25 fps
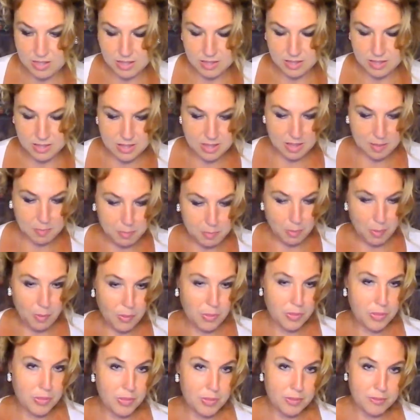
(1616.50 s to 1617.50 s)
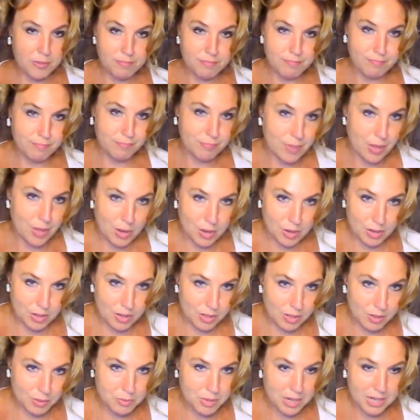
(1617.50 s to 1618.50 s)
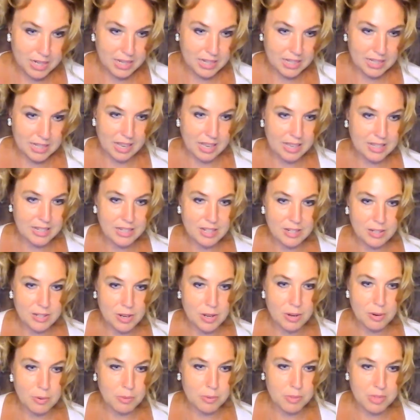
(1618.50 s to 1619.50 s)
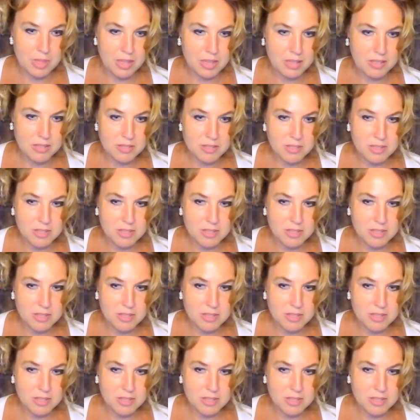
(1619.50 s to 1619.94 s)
they both already kind of know this.